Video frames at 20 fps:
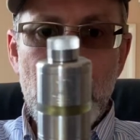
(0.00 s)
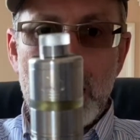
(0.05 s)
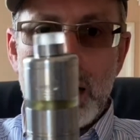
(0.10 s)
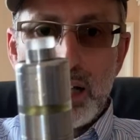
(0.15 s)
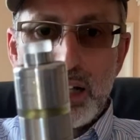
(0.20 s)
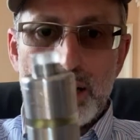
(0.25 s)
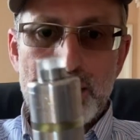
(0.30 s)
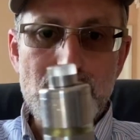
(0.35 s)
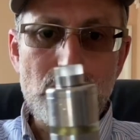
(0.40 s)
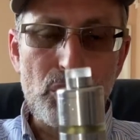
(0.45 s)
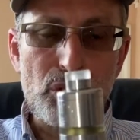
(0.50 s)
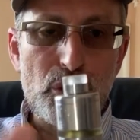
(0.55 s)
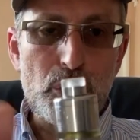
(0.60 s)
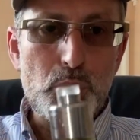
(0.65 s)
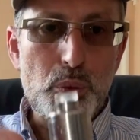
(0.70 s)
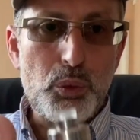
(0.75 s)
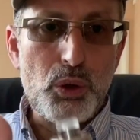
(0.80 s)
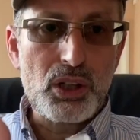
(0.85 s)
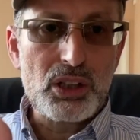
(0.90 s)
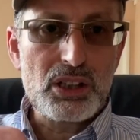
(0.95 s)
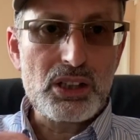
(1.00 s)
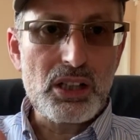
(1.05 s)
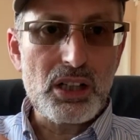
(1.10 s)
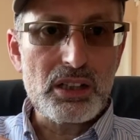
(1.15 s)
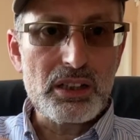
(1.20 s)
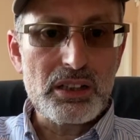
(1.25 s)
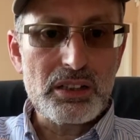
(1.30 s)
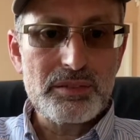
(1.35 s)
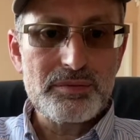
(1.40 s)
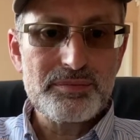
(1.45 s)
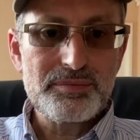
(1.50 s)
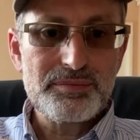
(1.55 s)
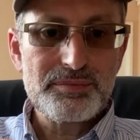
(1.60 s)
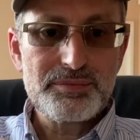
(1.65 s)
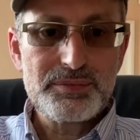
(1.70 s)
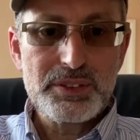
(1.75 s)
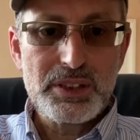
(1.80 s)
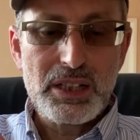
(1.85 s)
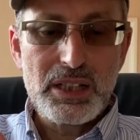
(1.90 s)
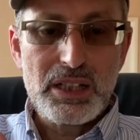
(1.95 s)
There's only one color,
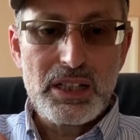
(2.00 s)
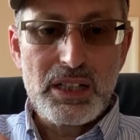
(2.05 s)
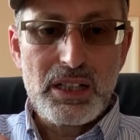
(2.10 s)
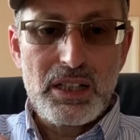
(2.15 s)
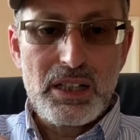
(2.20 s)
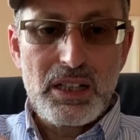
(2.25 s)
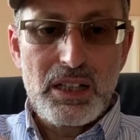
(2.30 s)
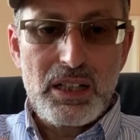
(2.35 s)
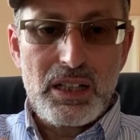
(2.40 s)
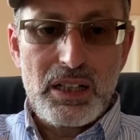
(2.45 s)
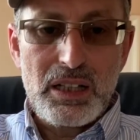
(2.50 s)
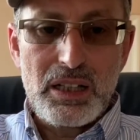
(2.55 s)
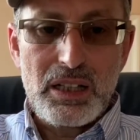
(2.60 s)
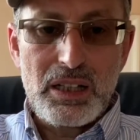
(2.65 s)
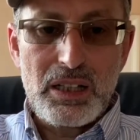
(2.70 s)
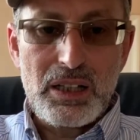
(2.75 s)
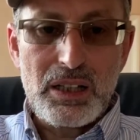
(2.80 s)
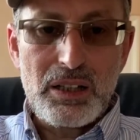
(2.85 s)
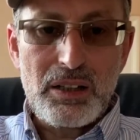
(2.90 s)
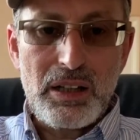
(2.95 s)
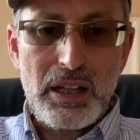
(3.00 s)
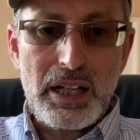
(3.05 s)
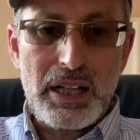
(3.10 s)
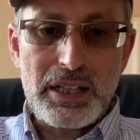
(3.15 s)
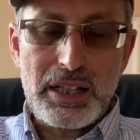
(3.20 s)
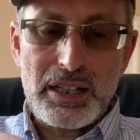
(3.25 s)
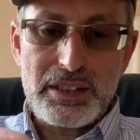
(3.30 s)
uh, and I